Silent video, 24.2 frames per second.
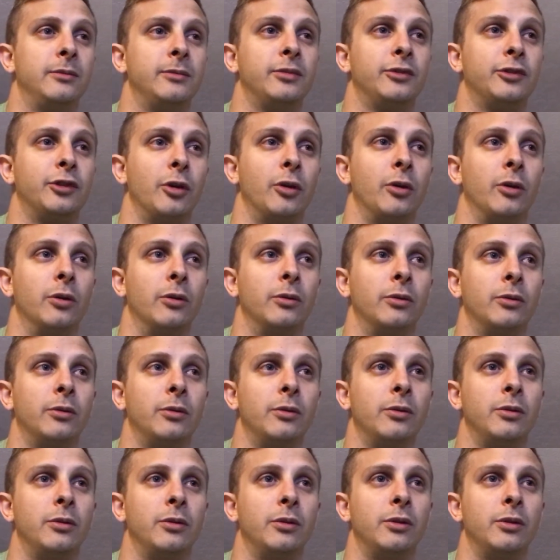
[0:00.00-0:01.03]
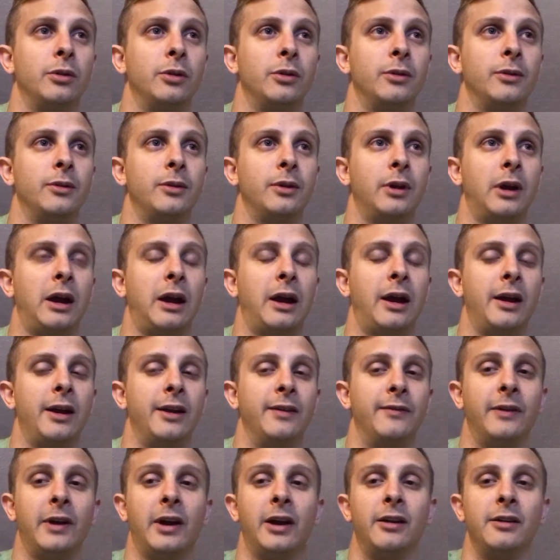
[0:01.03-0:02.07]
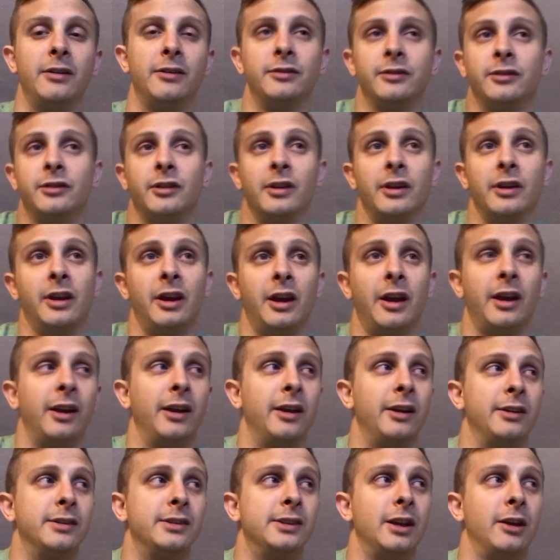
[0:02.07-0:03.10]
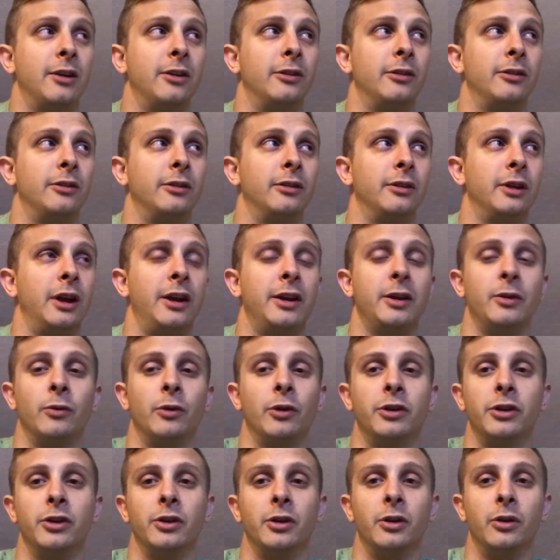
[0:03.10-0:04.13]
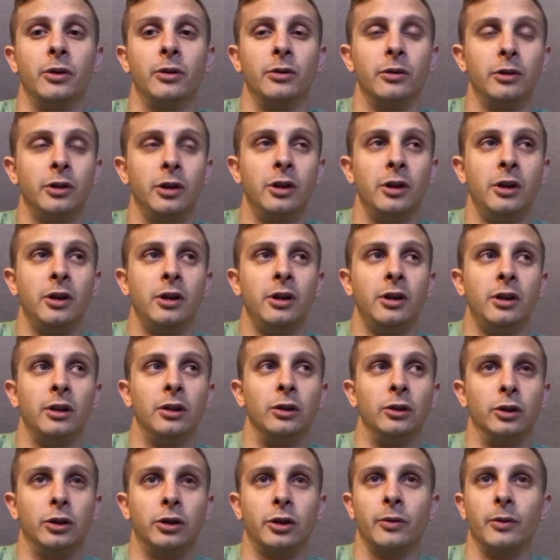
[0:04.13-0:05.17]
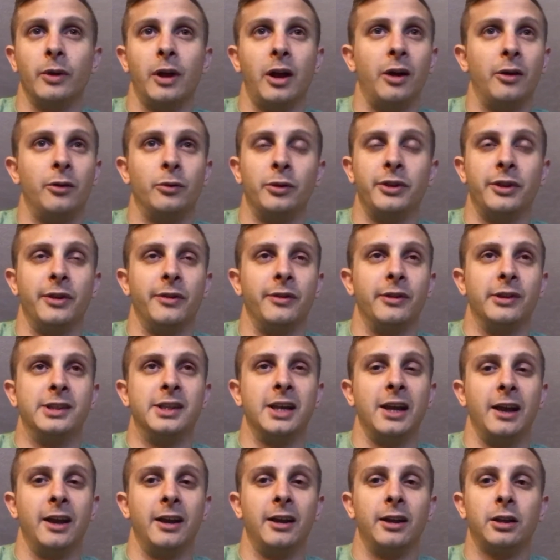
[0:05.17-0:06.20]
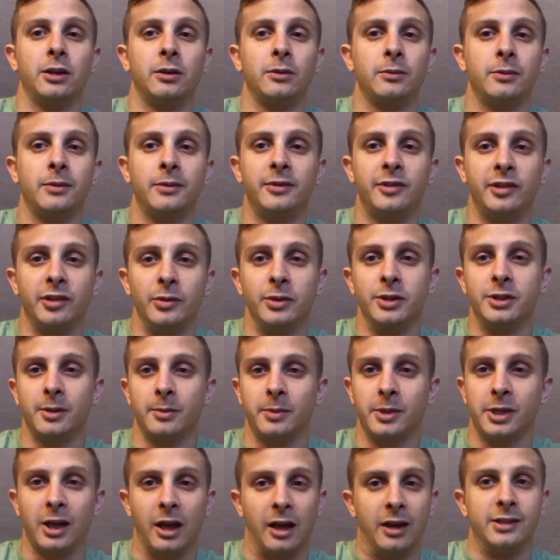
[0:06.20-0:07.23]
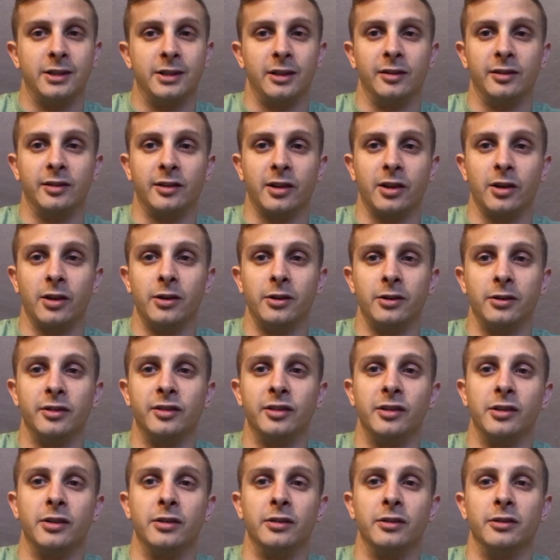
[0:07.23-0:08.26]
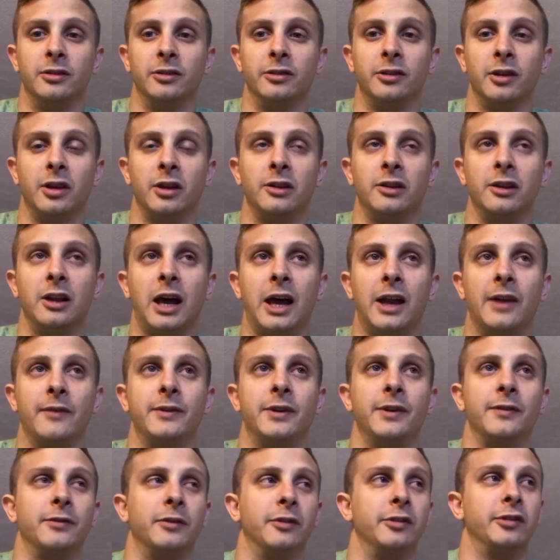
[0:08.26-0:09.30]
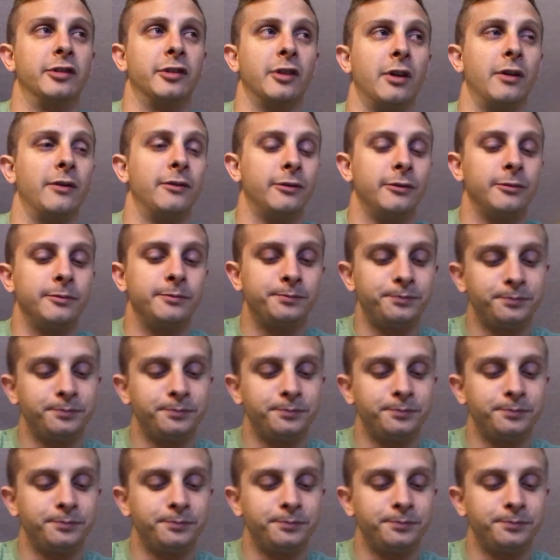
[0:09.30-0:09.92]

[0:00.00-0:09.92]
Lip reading: So I advise and I tell anyone, look around within the tag, see what type of content's there. You'll see there's a lot of different stuff.